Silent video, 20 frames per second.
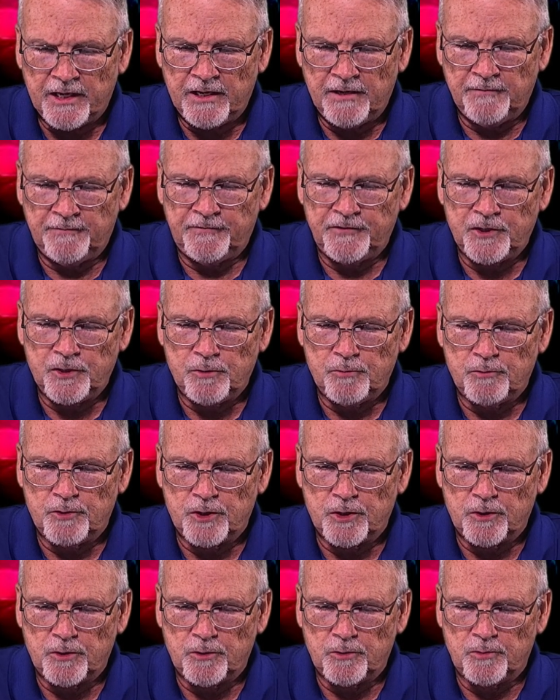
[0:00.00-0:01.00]
If
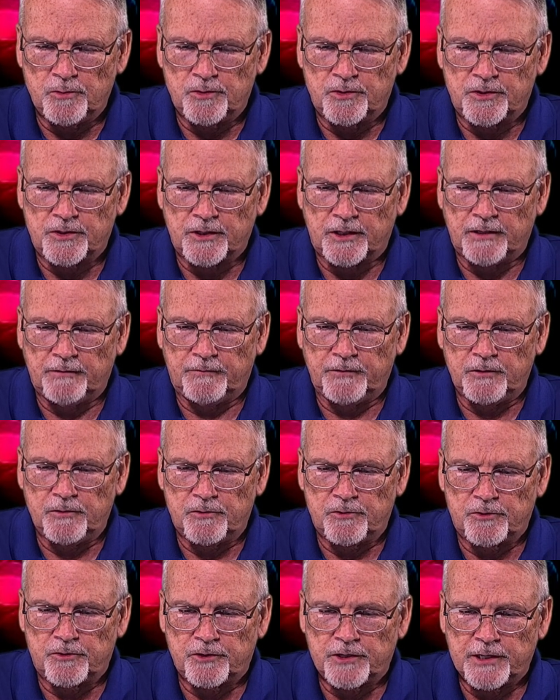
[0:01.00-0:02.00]
you
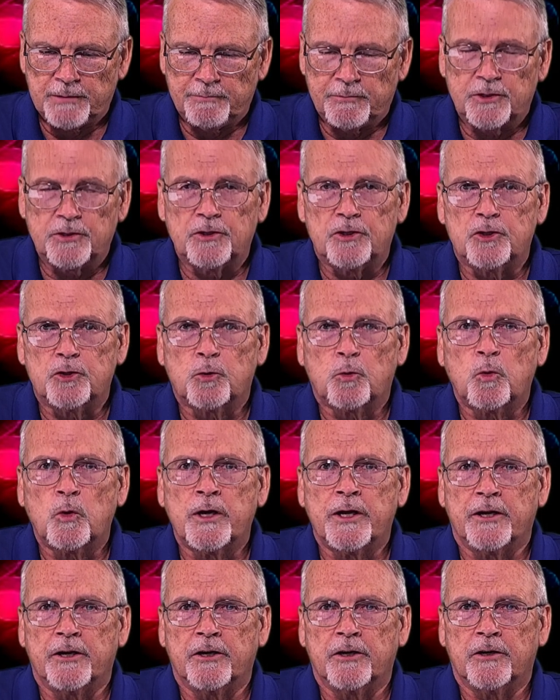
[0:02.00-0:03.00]
stream to
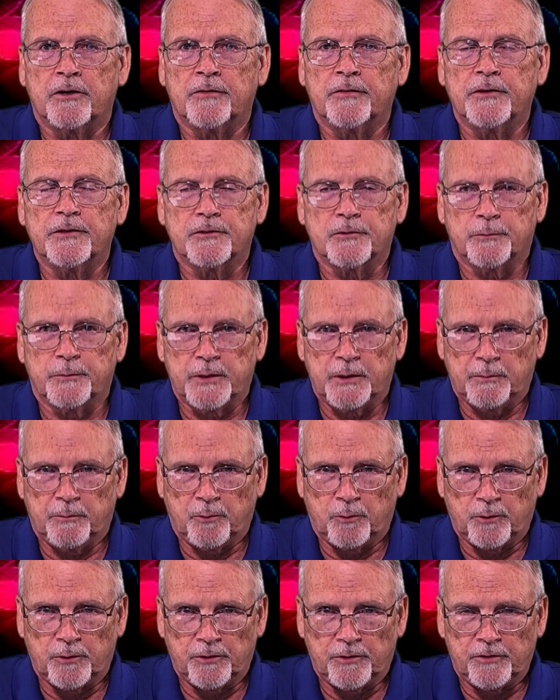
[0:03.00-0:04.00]
Twitter, this will be
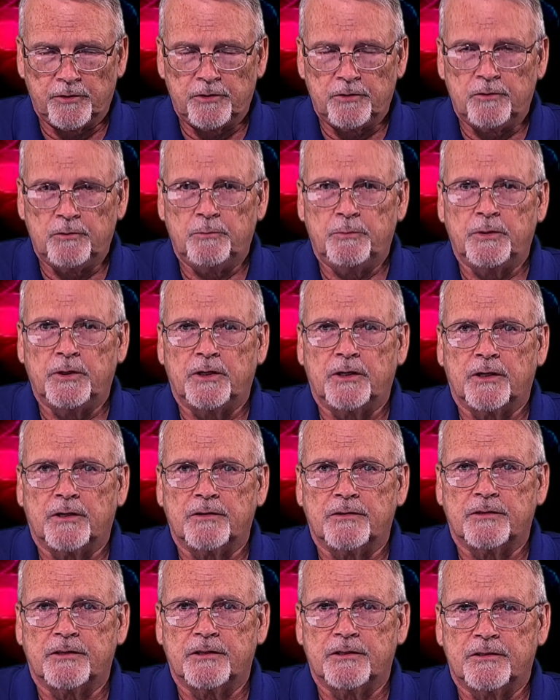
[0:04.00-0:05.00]
important to you
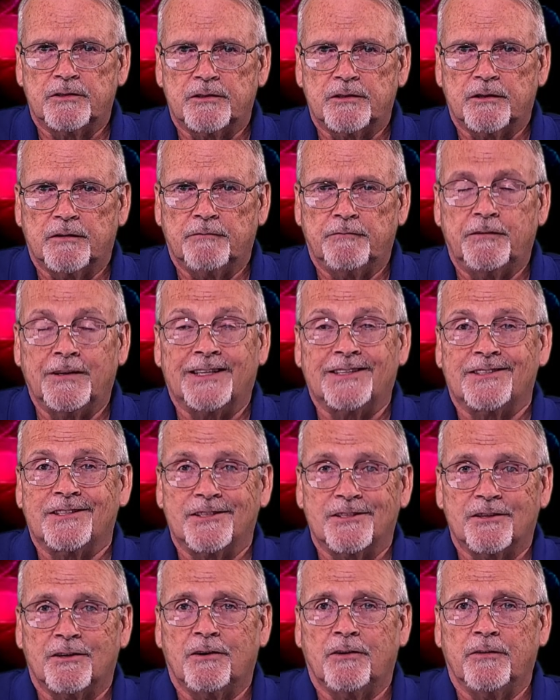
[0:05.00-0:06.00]
because this
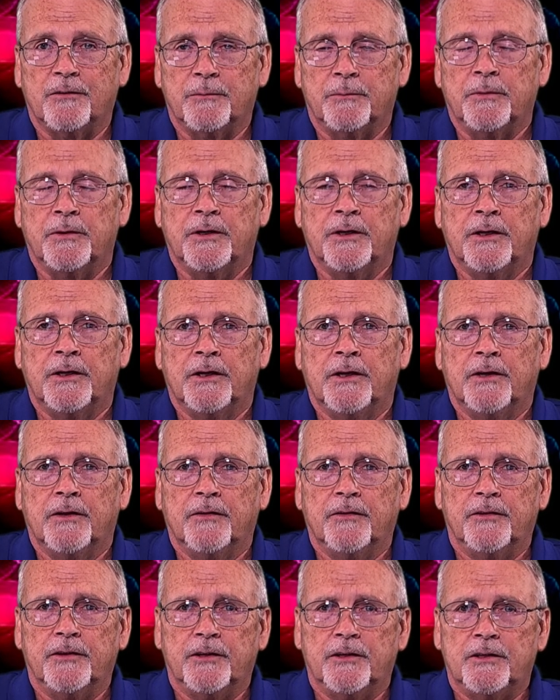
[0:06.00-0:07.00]
fixes all
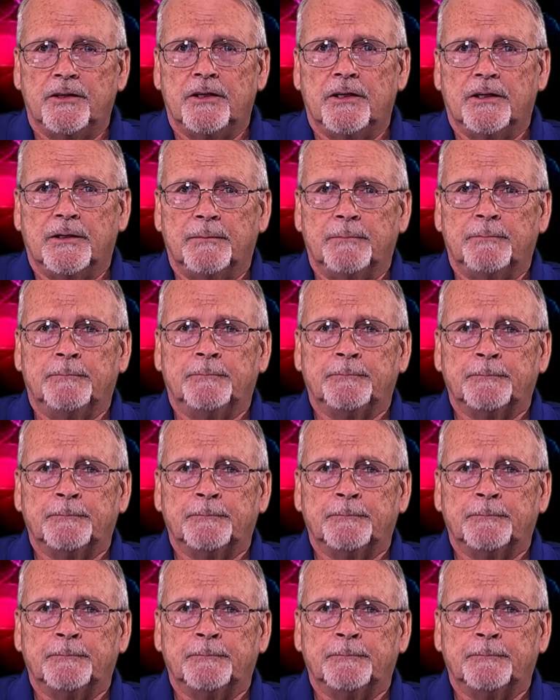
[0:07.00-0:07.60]
the